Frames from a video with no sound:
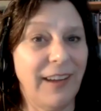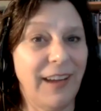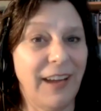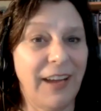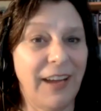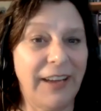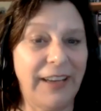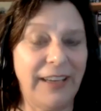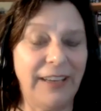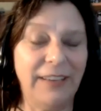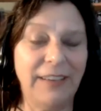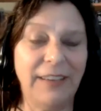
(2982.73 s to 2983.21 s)

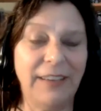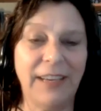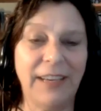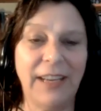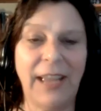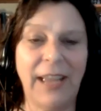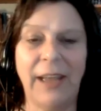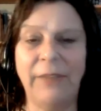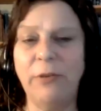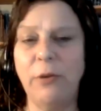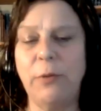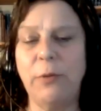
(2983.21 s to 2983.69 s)

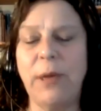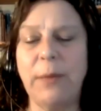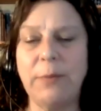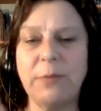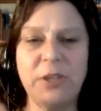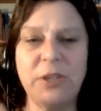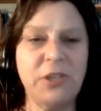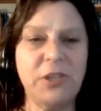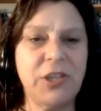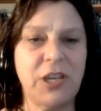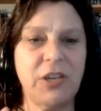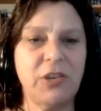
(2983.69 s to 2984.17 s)
Have you
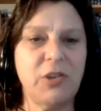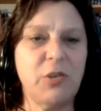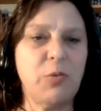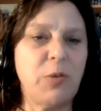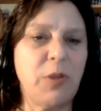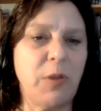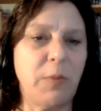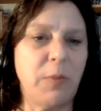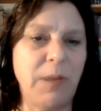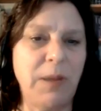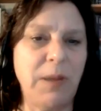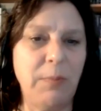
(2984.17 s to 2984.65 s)
kept in touch
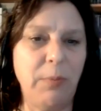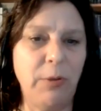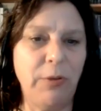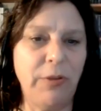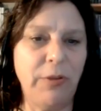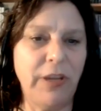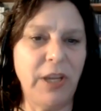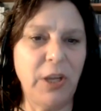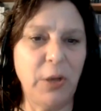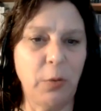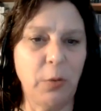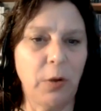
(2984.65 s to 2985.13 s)
with the people
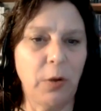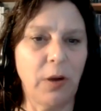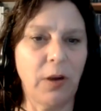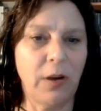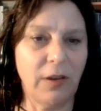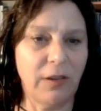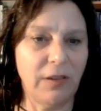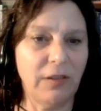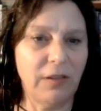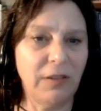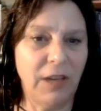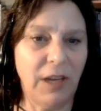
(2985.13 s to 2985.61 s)
that you
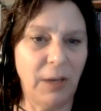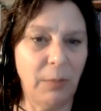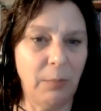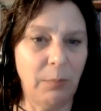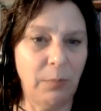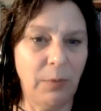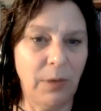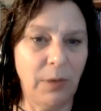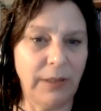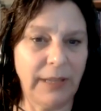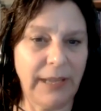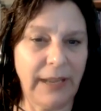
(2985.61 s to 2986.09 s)
were
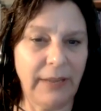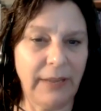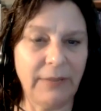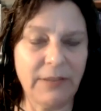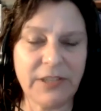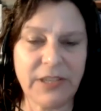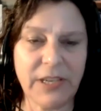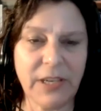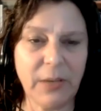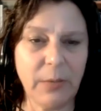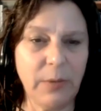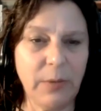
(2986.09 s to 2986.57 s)

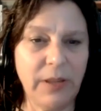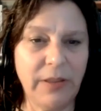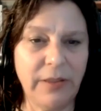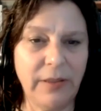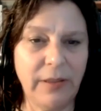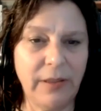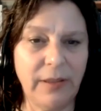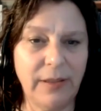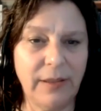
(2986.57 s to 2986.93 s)
canvassing with?